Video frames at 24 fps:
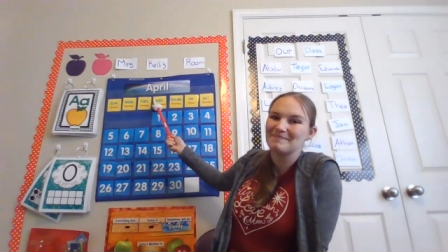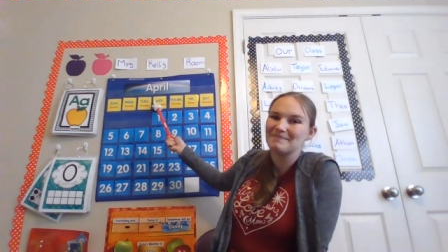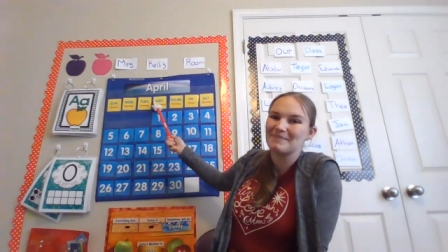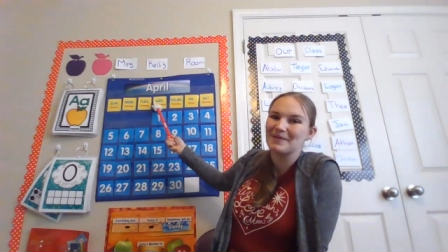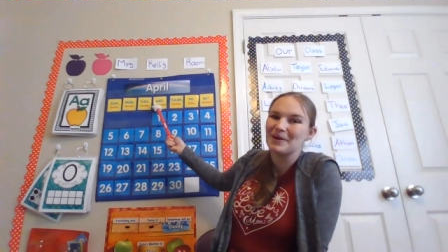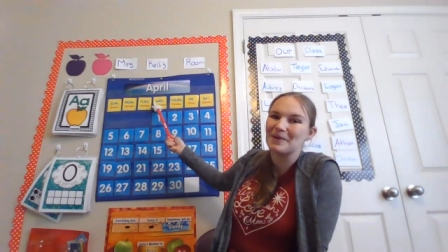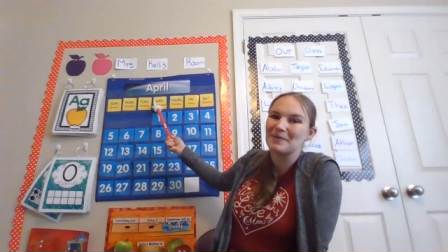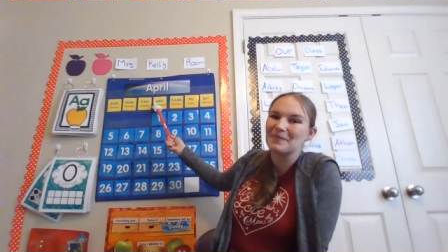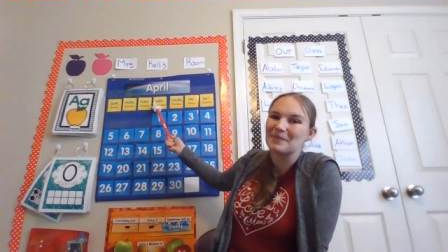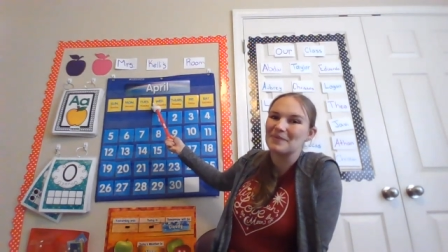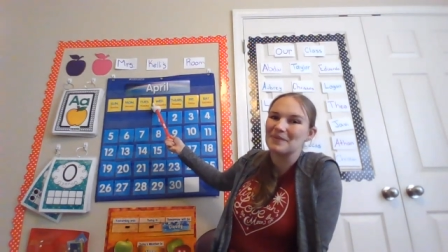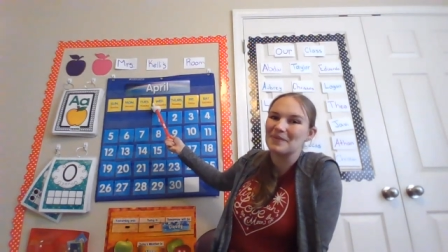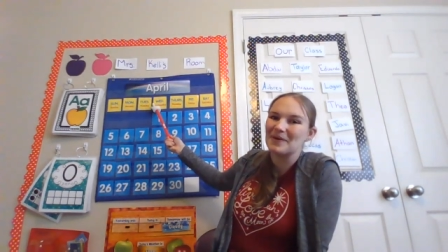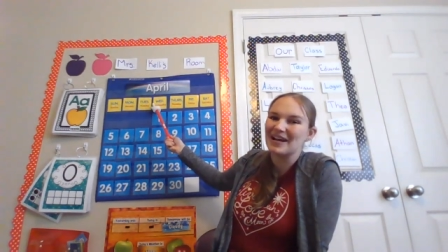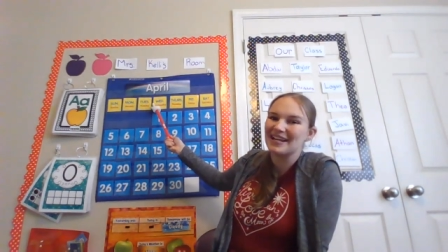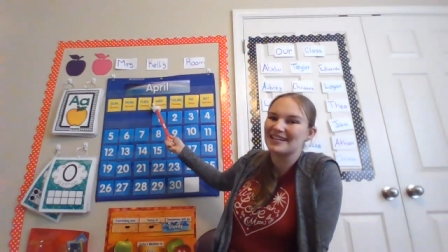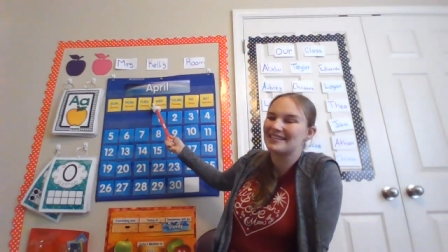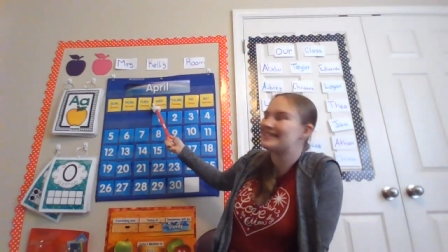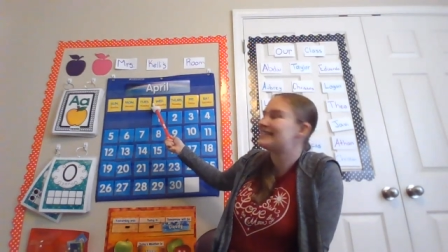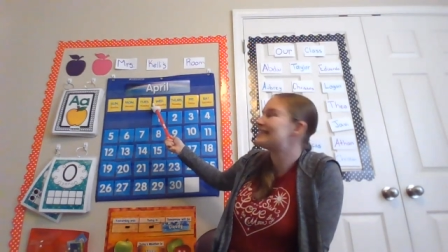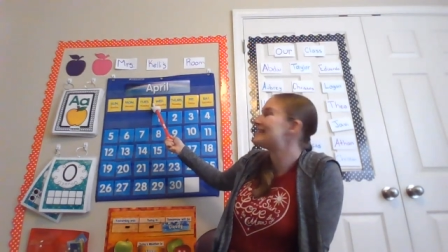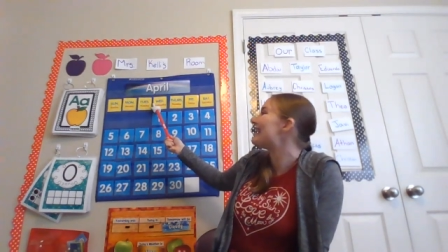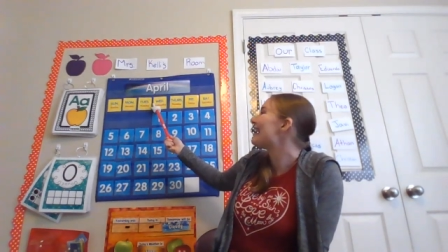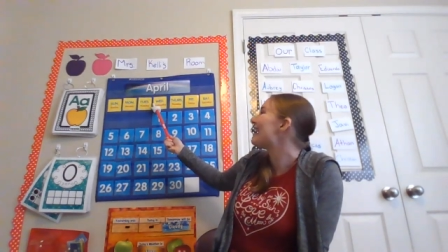but
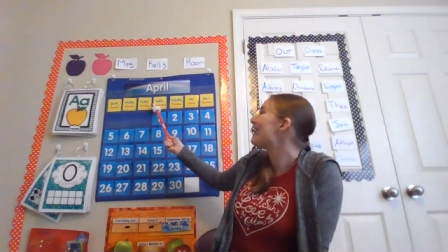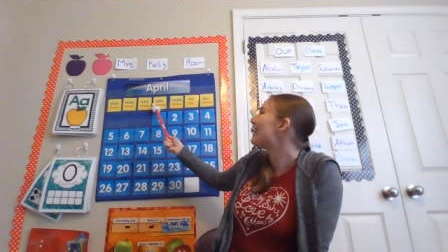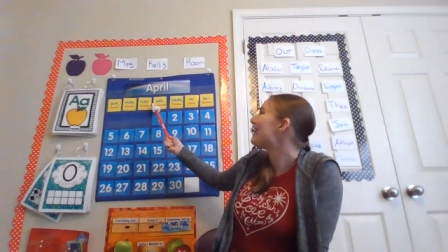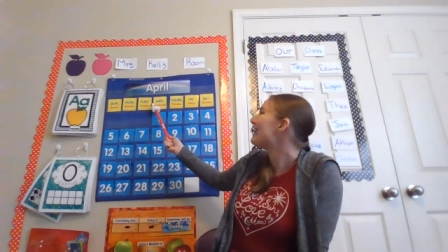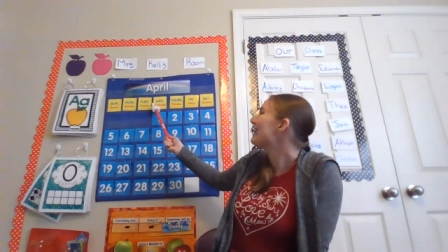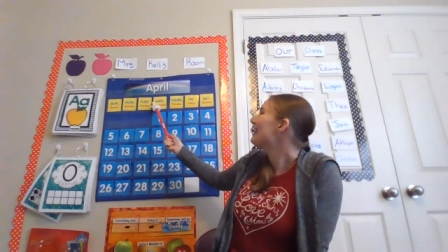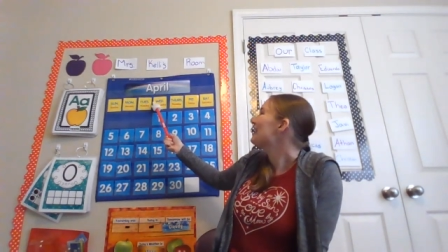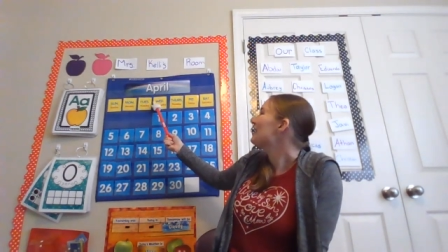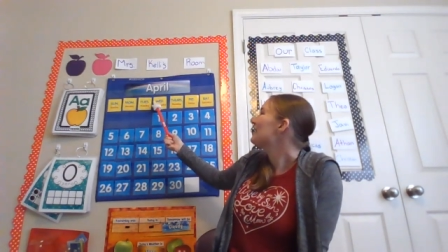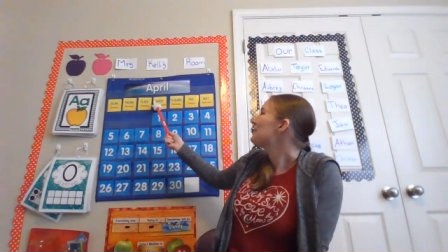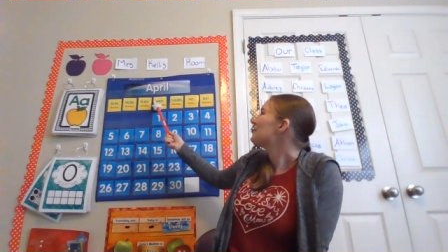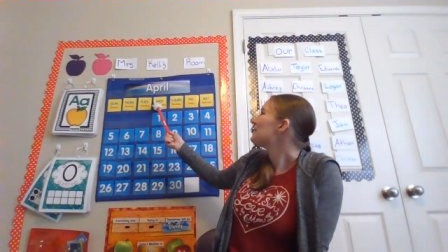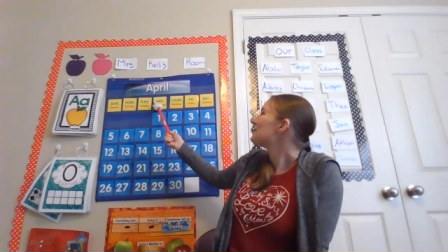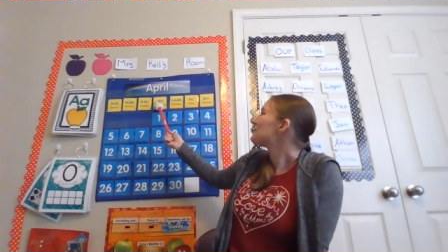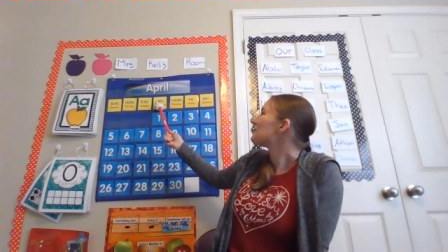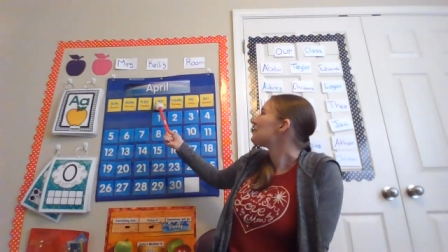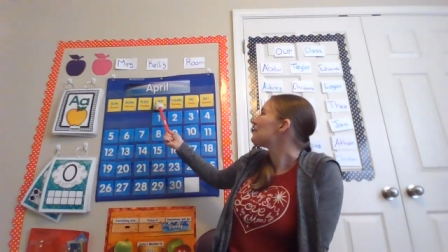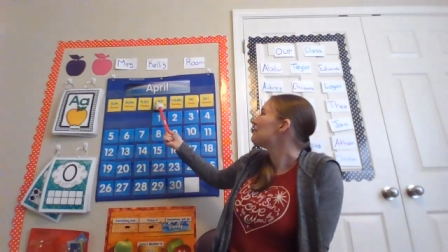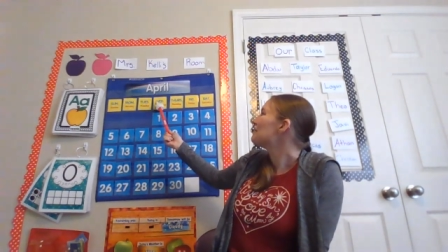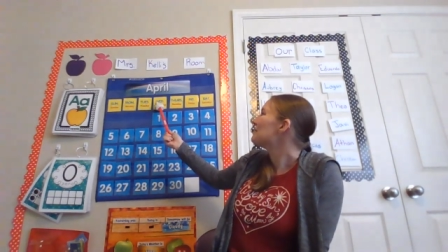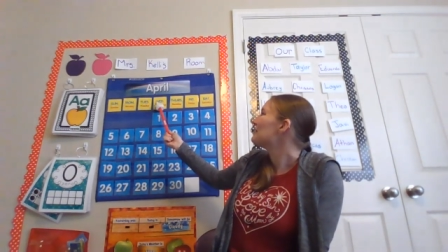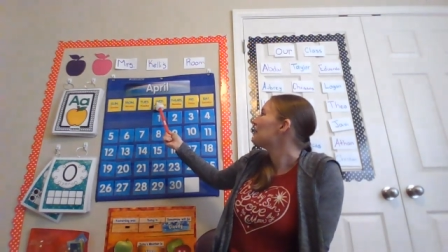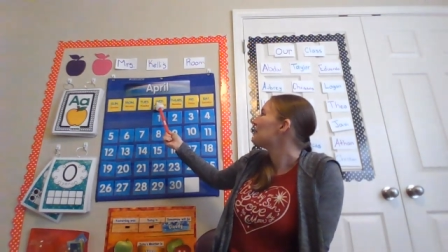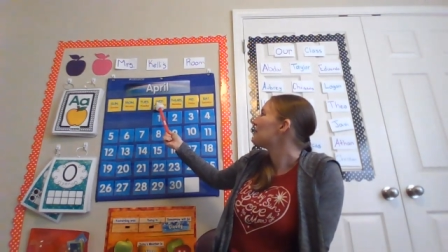Wednesday. So
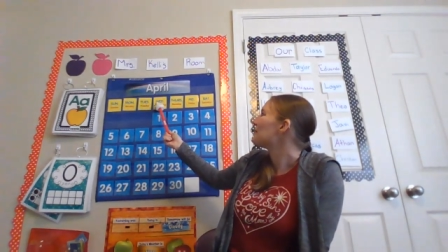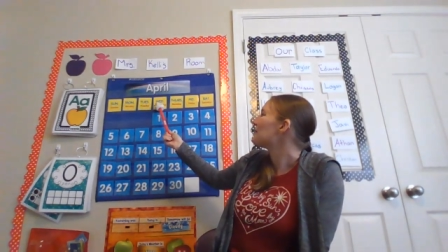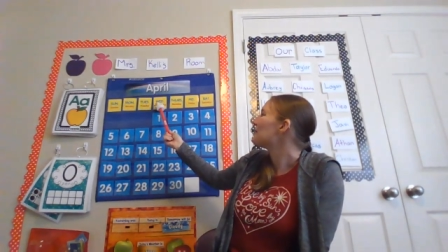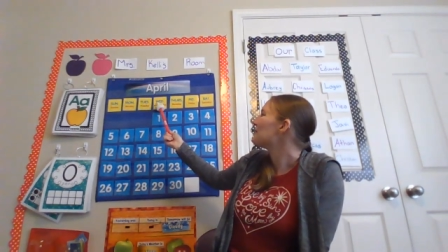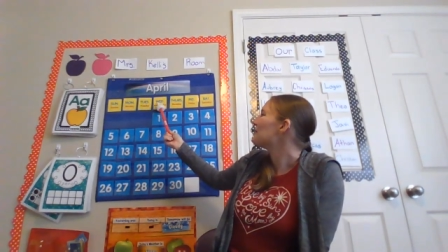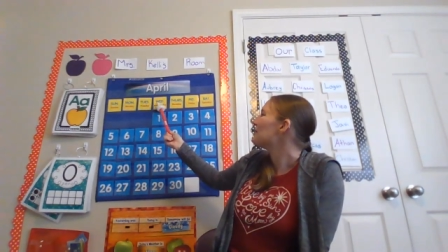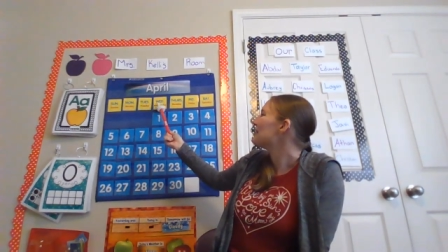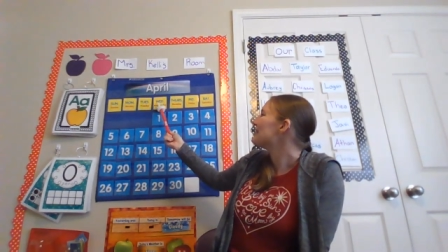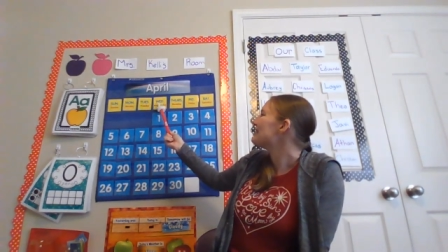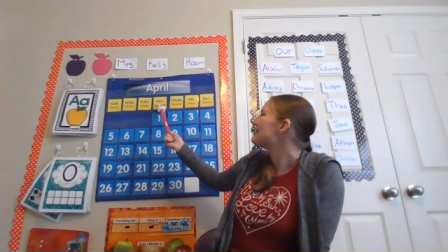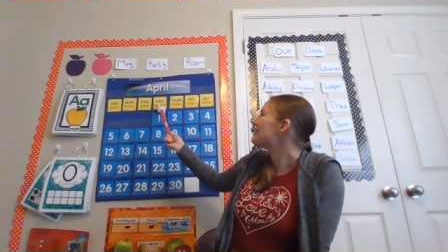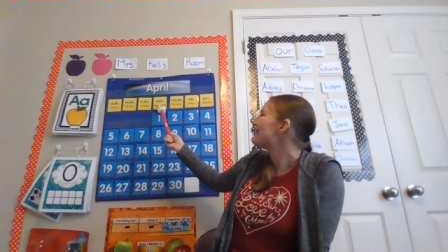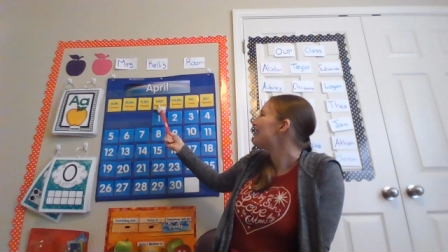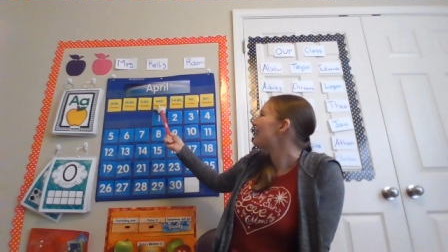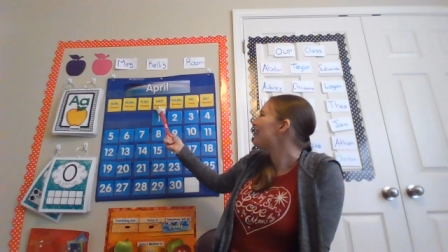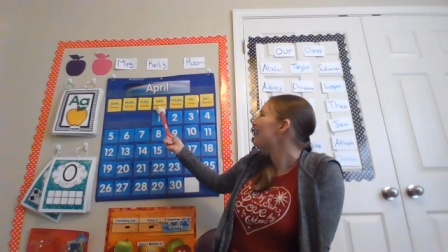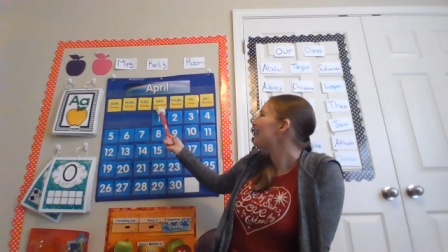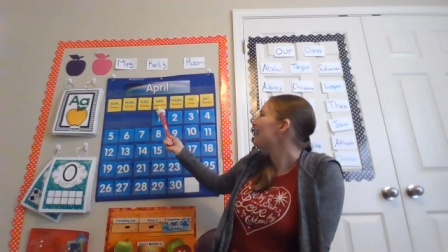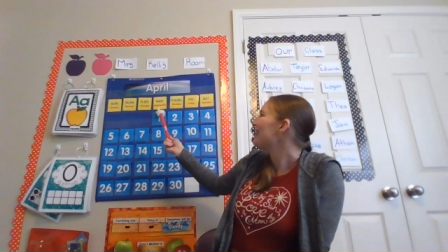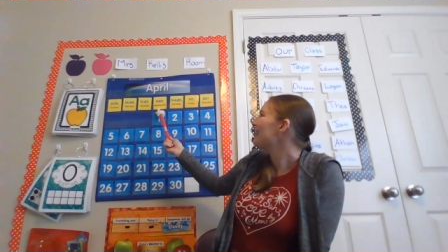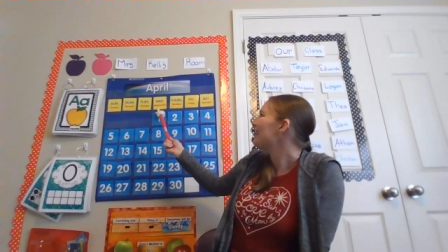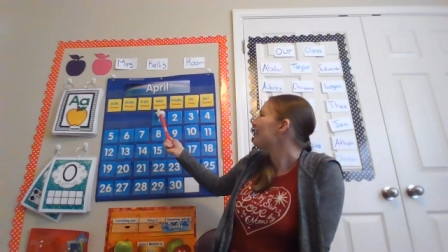I'm gonna go to the Wednesday,